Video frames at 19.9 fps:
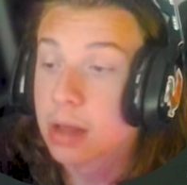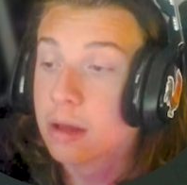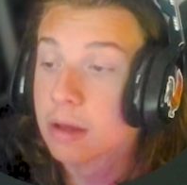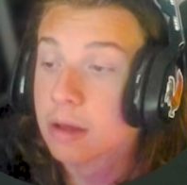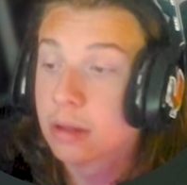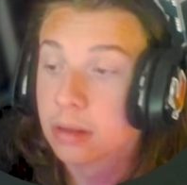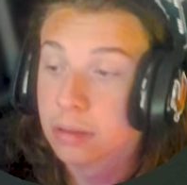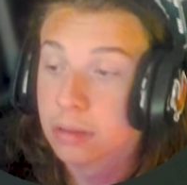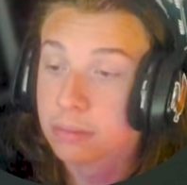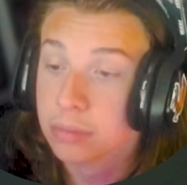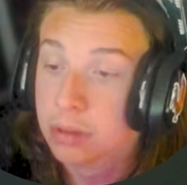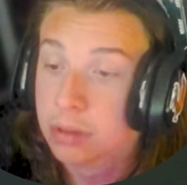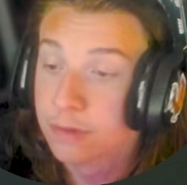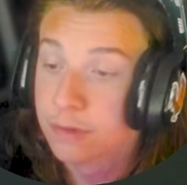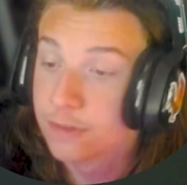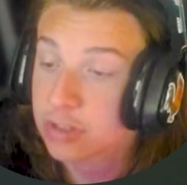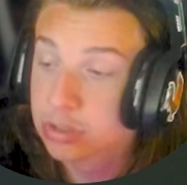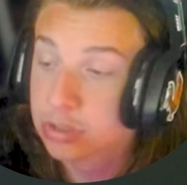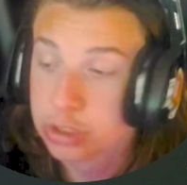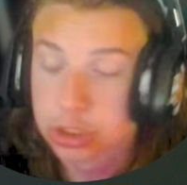um
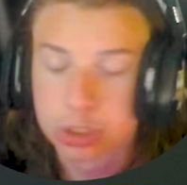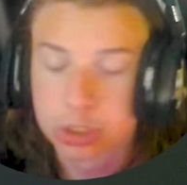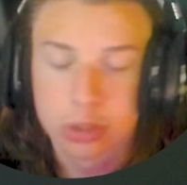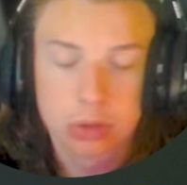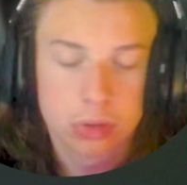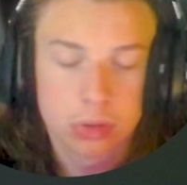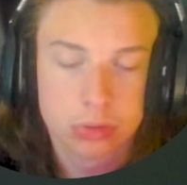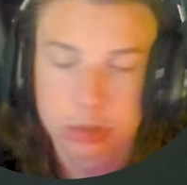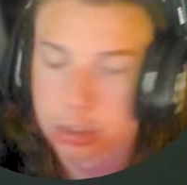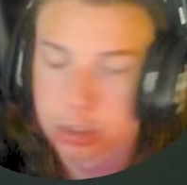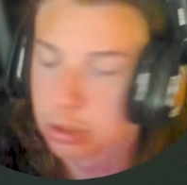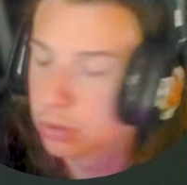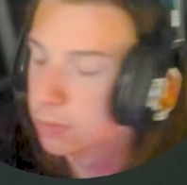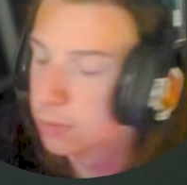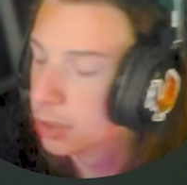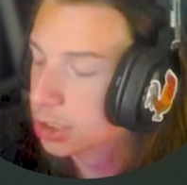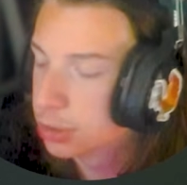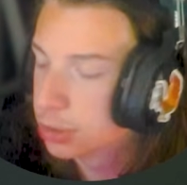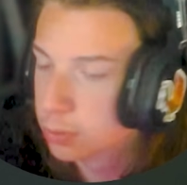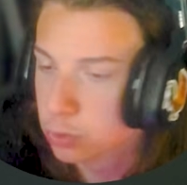feel so so
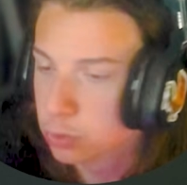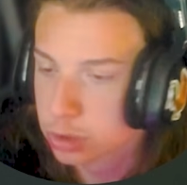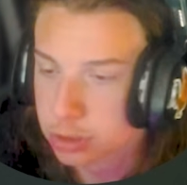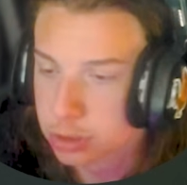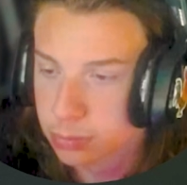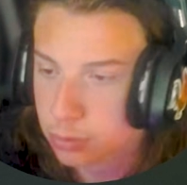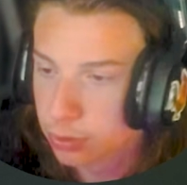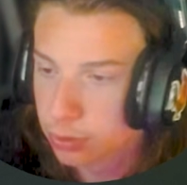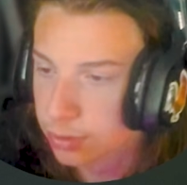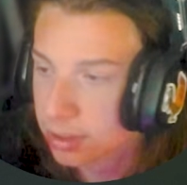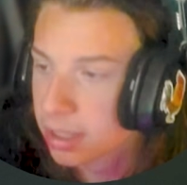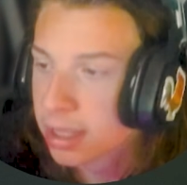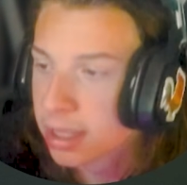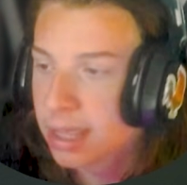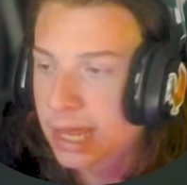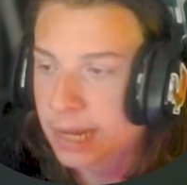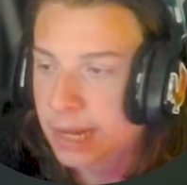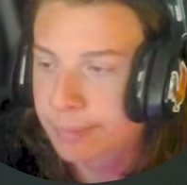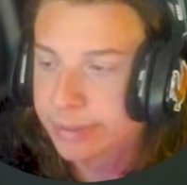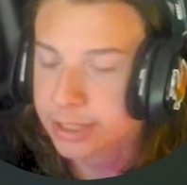much more smooth
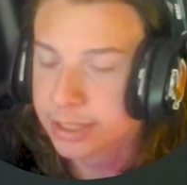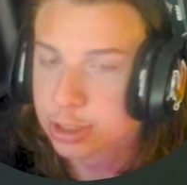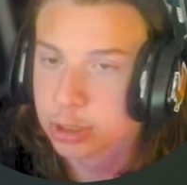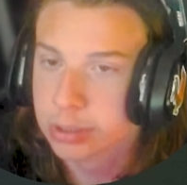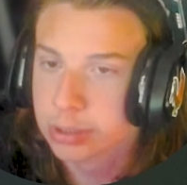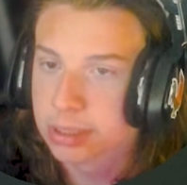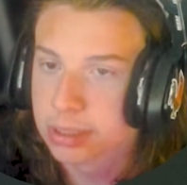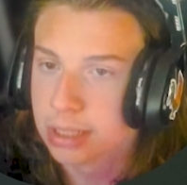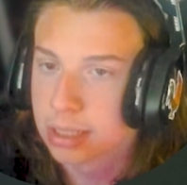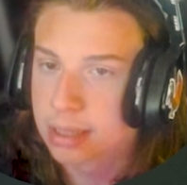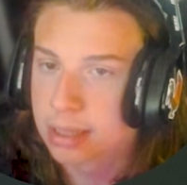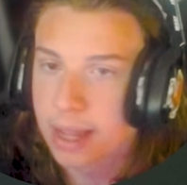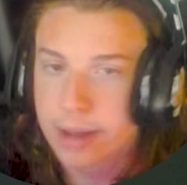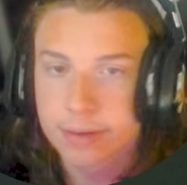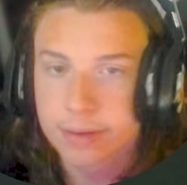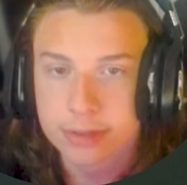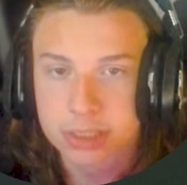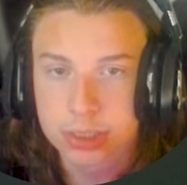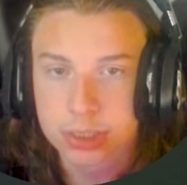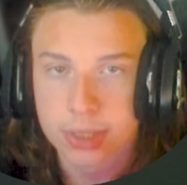and i'm pretty sure it
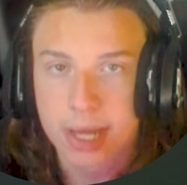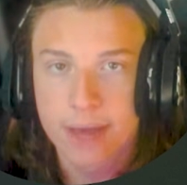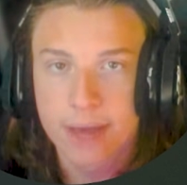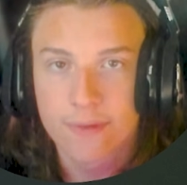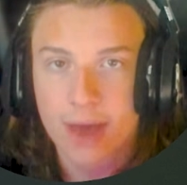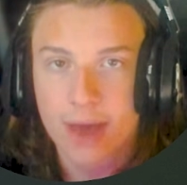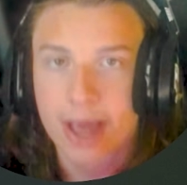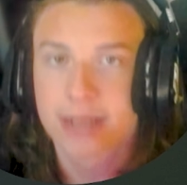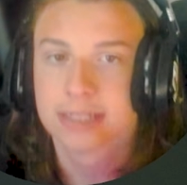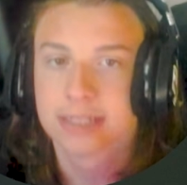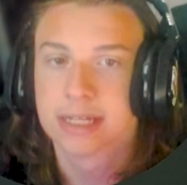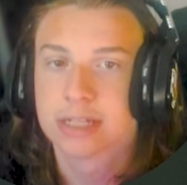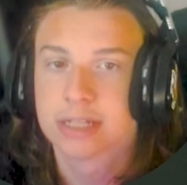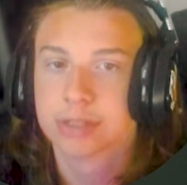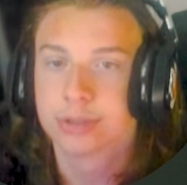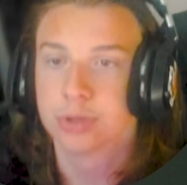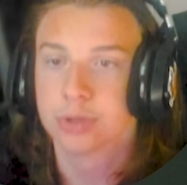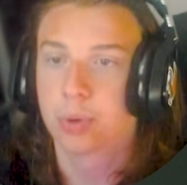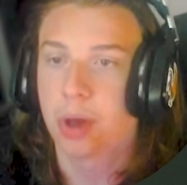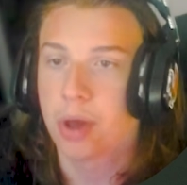allows you to have
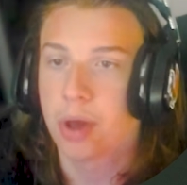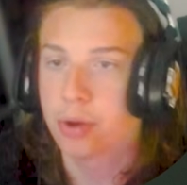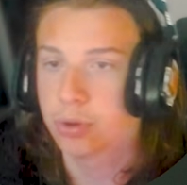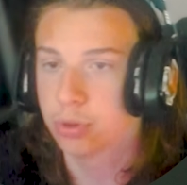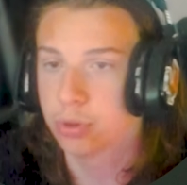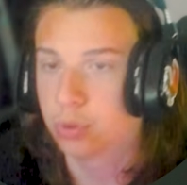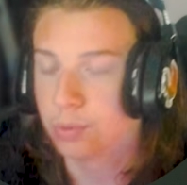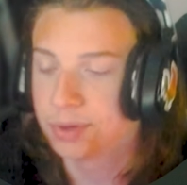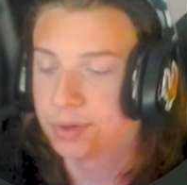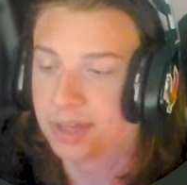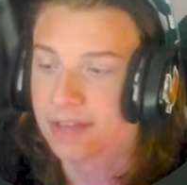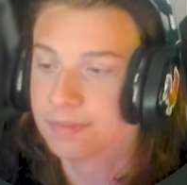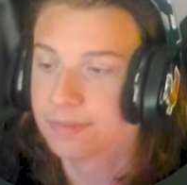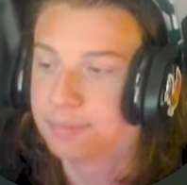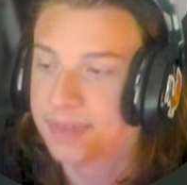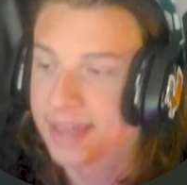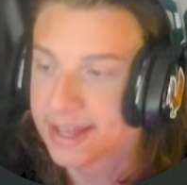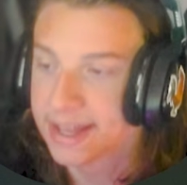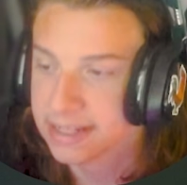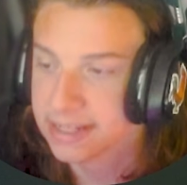access to 120
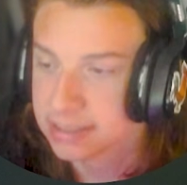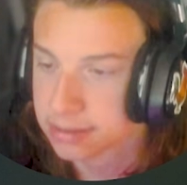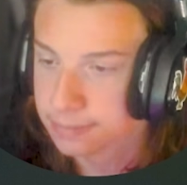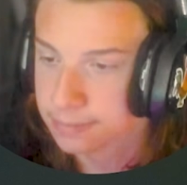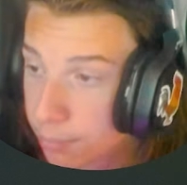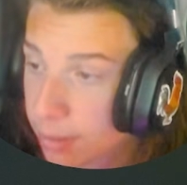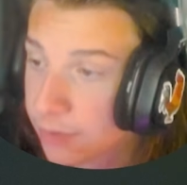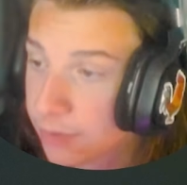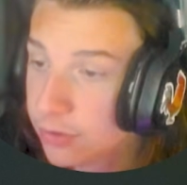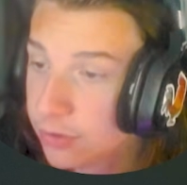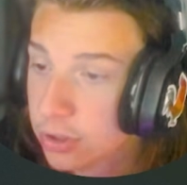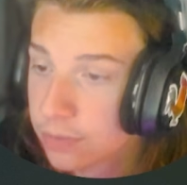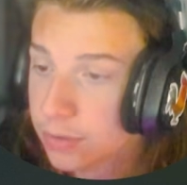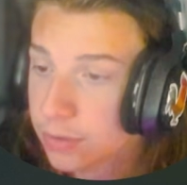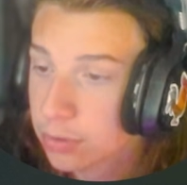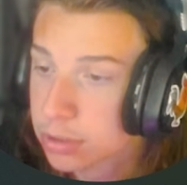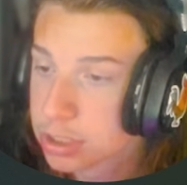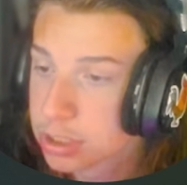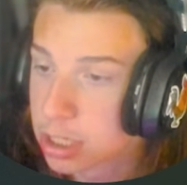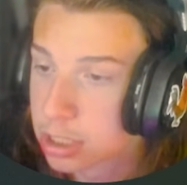fps my field of
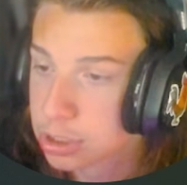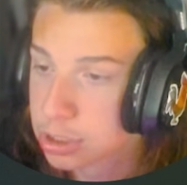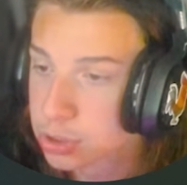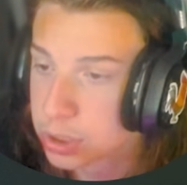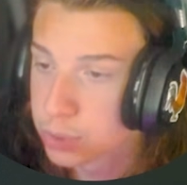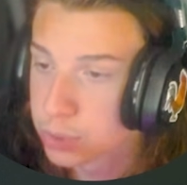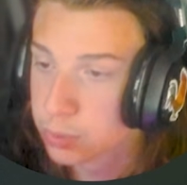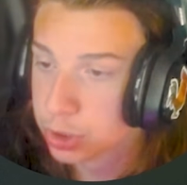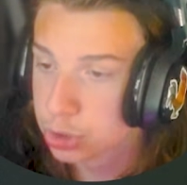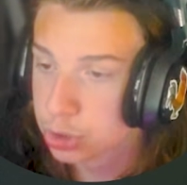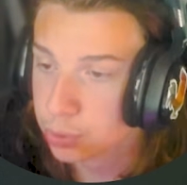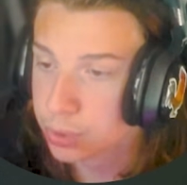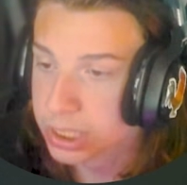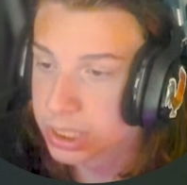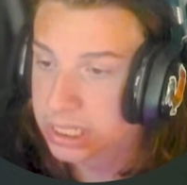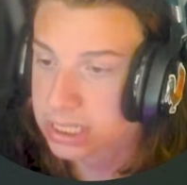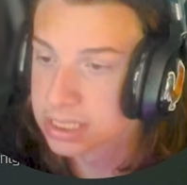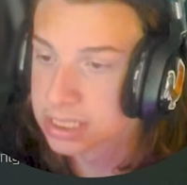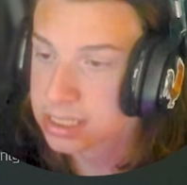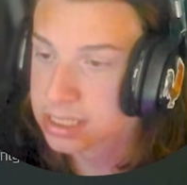view is also on
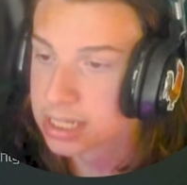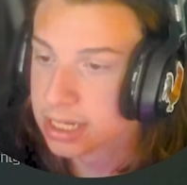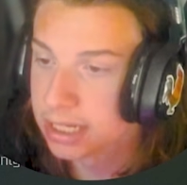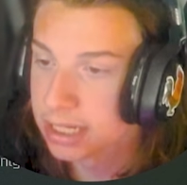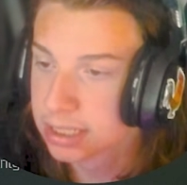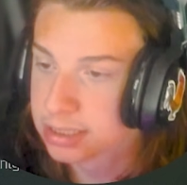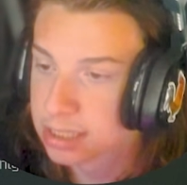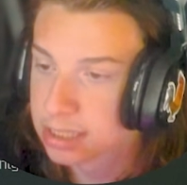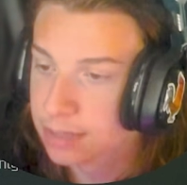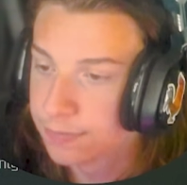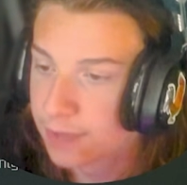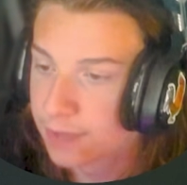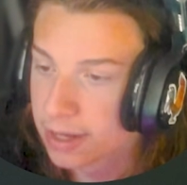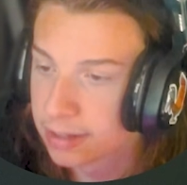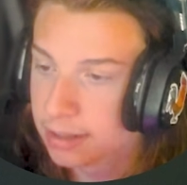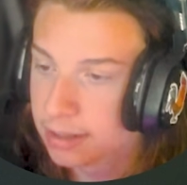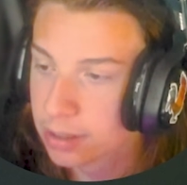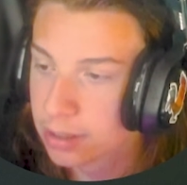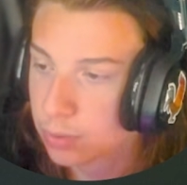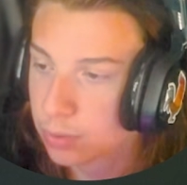120 and it's
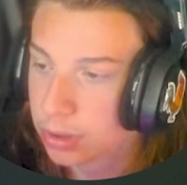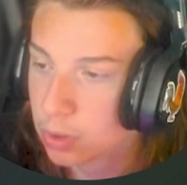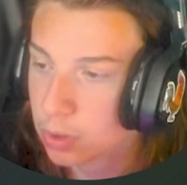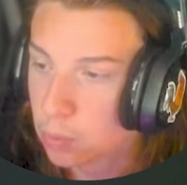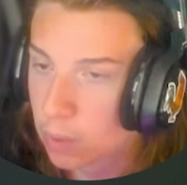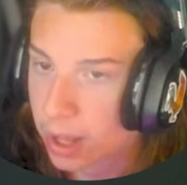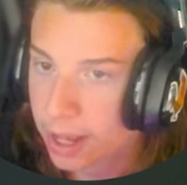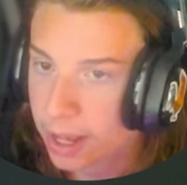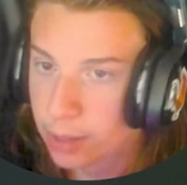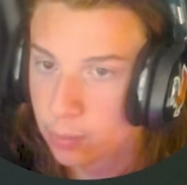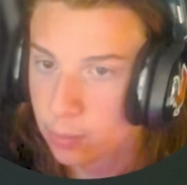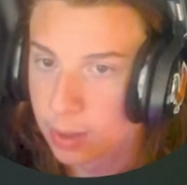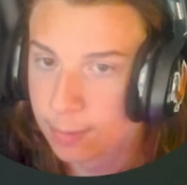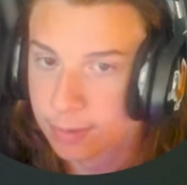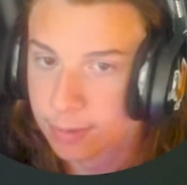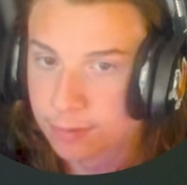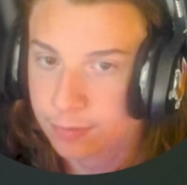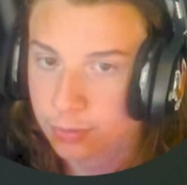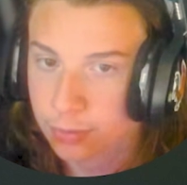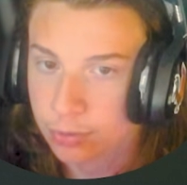affected with the wide
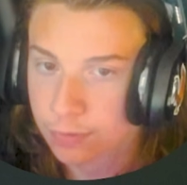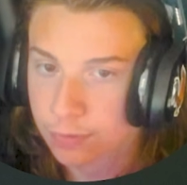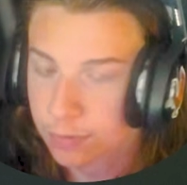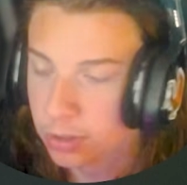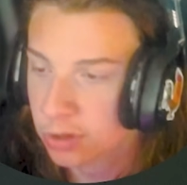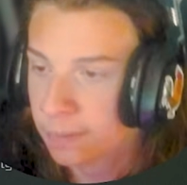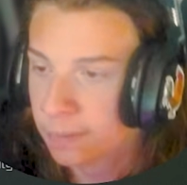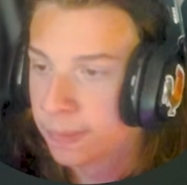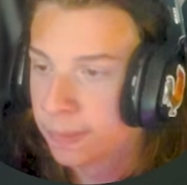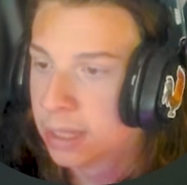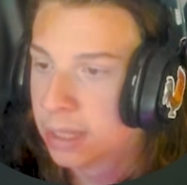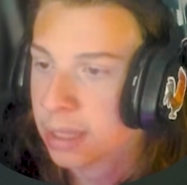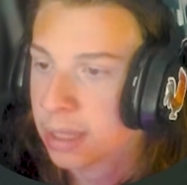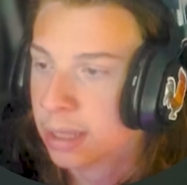weapon field of view